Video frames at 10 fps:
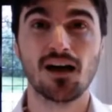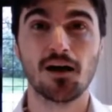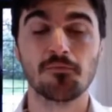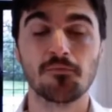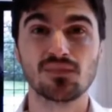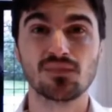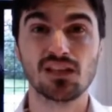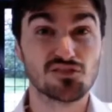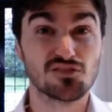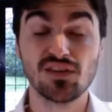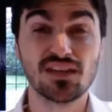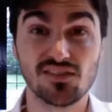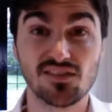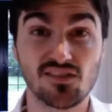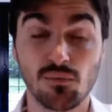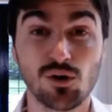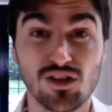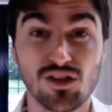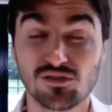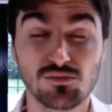Um, in severe cases, I might not
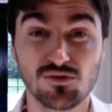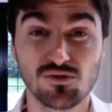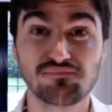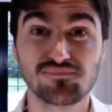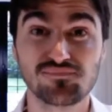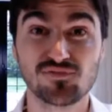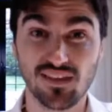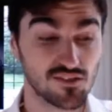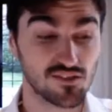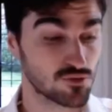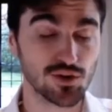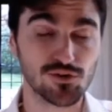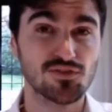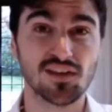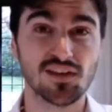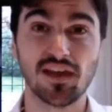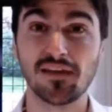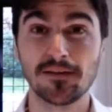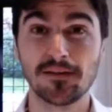touch them at all. Just say that's all we're going to do for today.